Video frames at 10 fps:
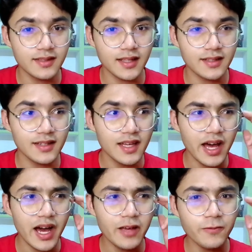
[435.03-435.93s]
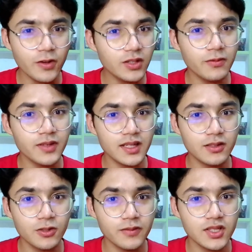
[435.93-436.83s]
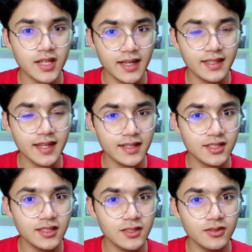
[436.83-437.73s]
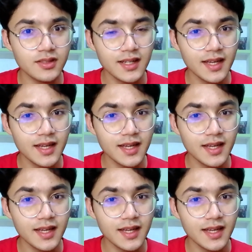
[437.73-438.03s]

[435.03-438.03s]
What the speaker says: Like, I found a way through which I can actually use